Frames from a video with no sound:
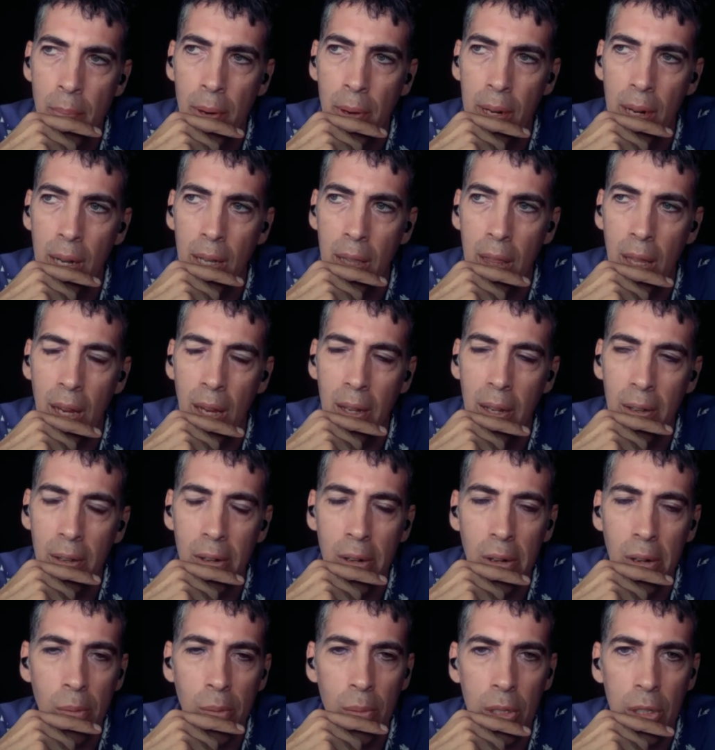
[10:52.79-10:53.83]
but I thought,
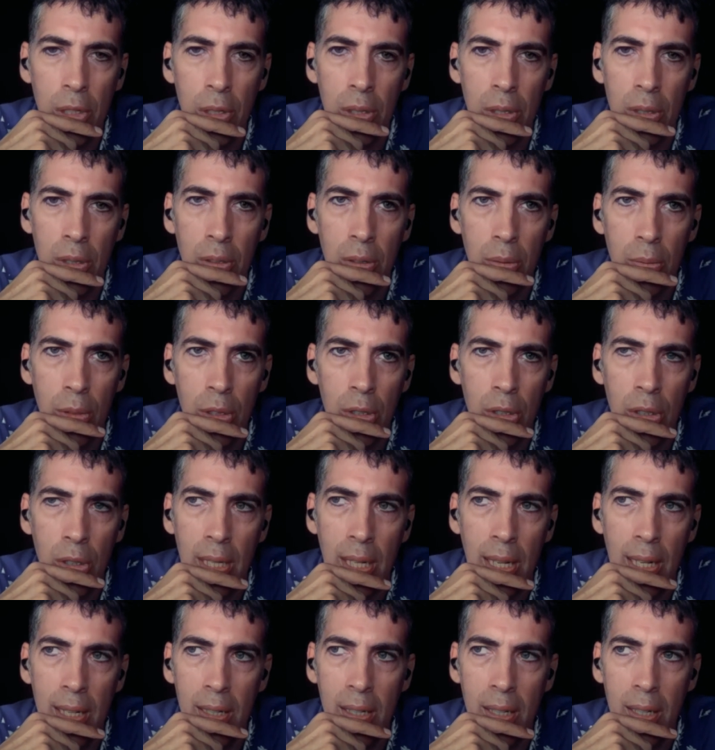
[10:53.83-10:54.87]
you know, we should do, we
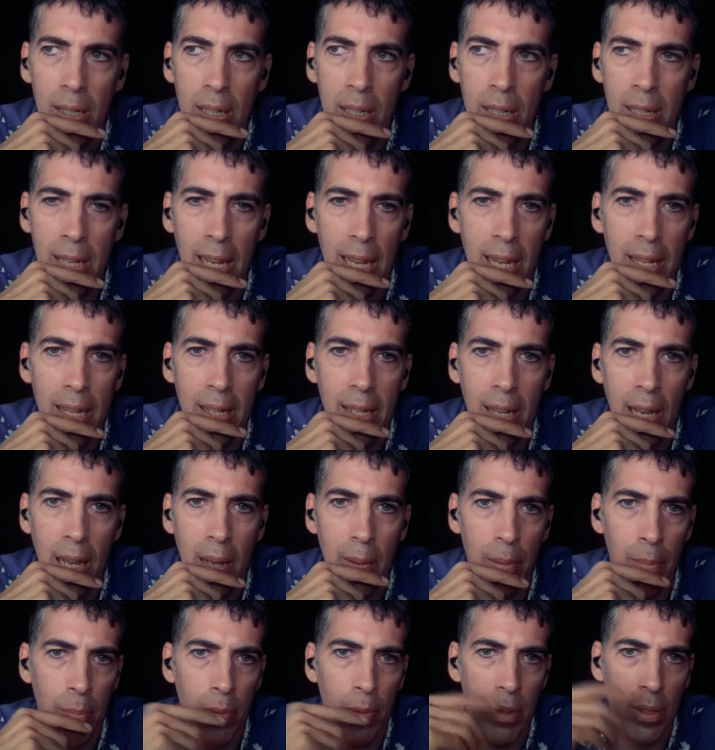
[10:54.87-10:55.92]
should get into the
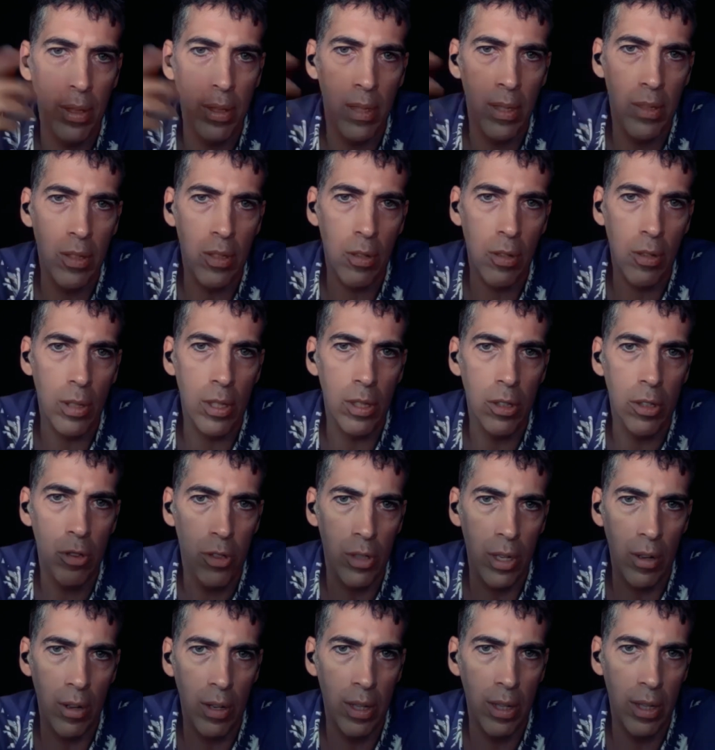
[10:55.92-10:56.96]
daytime and bring these
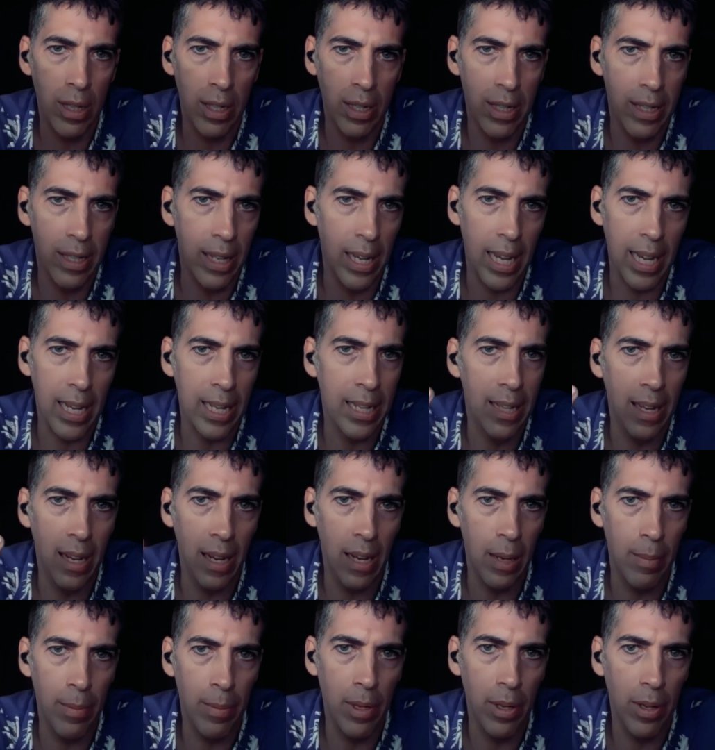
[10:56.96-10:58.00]
creatures out at the
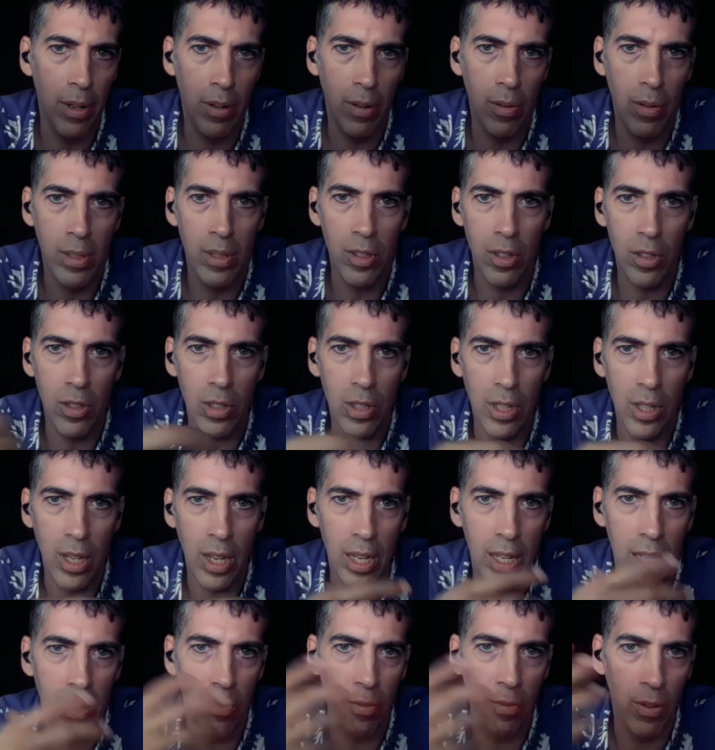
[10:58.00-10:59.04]
daytime, you know, and just
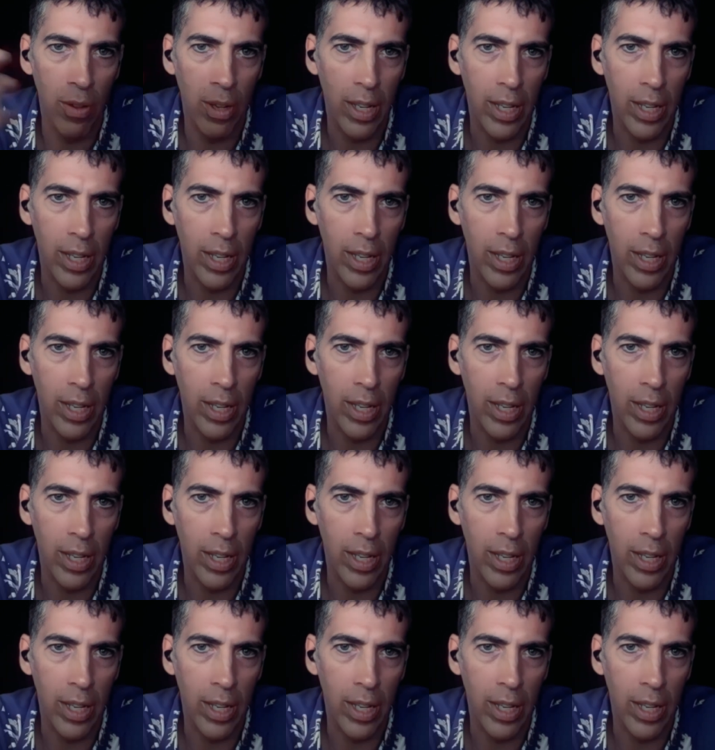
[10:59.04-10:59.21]
kind of